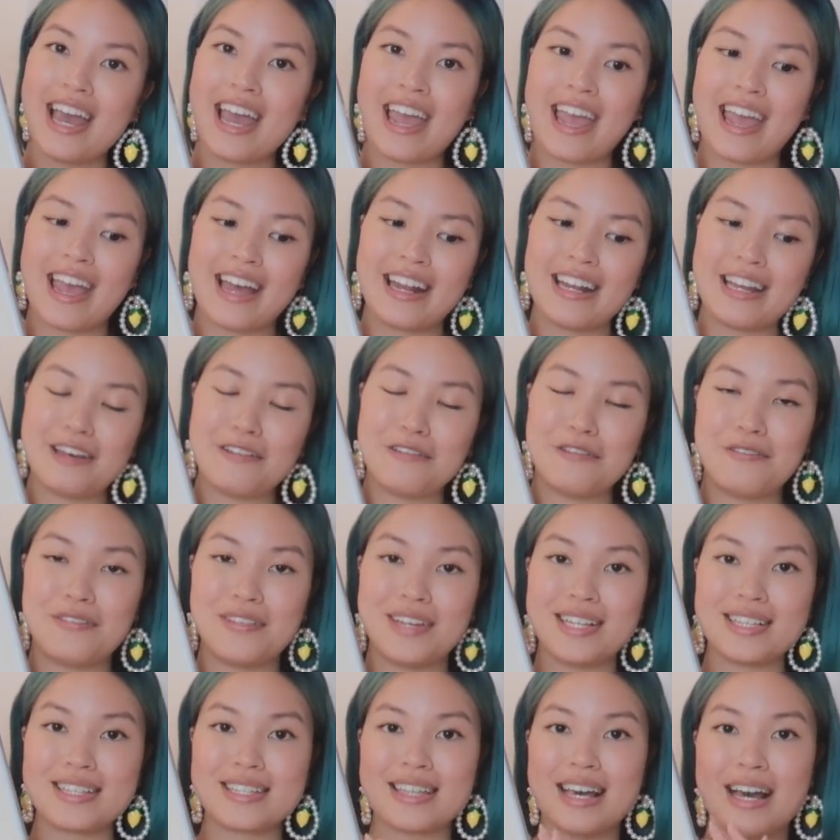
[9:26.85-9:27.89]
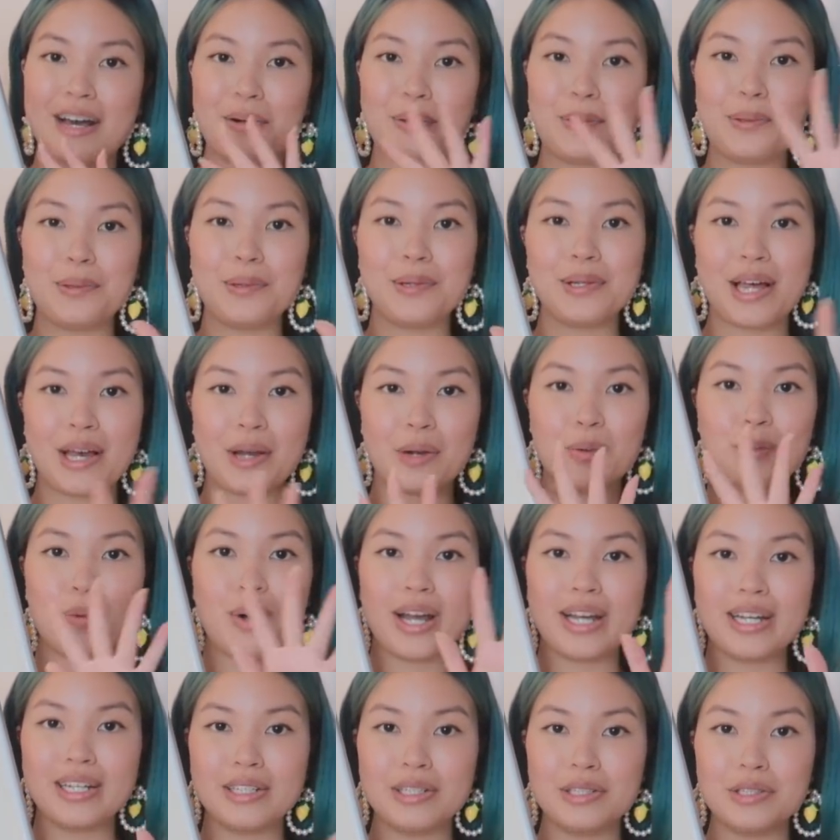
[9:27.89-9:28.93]
and it fits that whole like
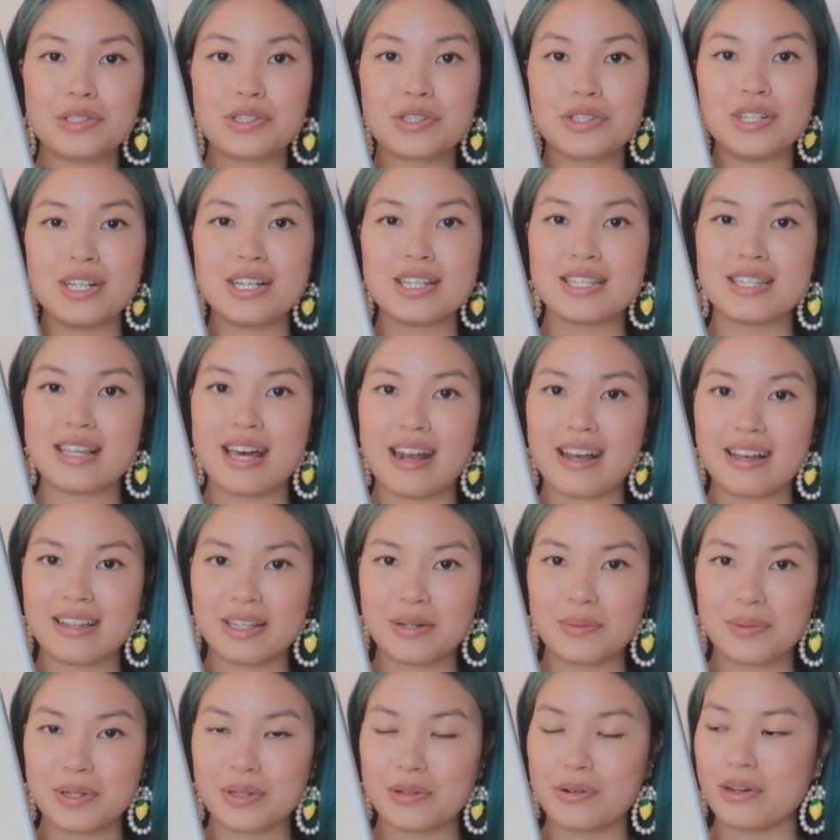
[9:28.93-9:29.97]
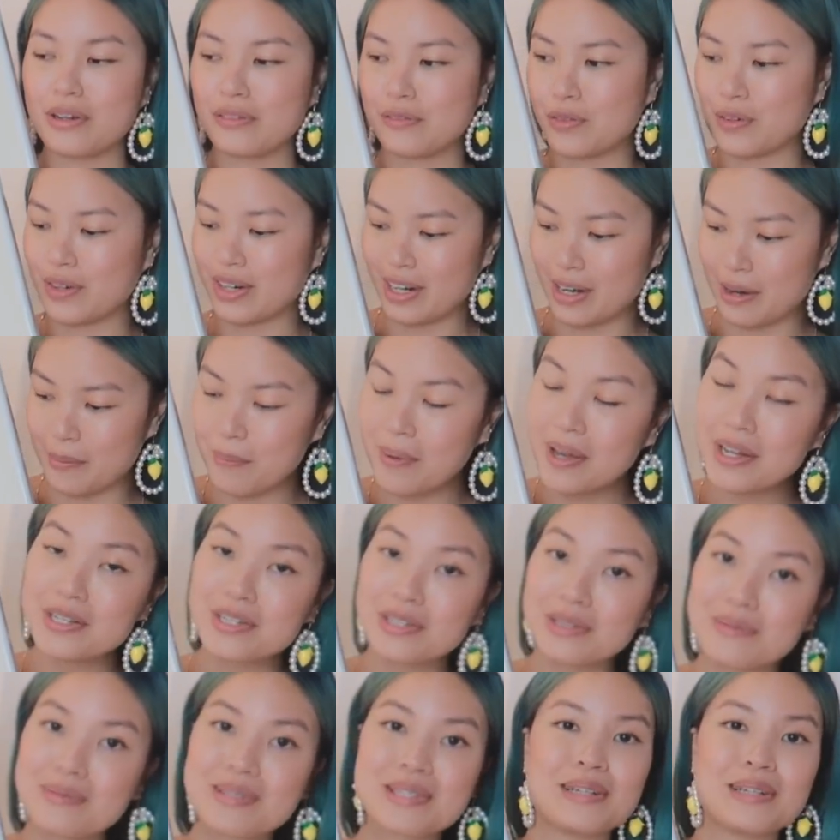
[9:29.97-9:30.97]
white neutral aesthetic that we're going for in our bedroom.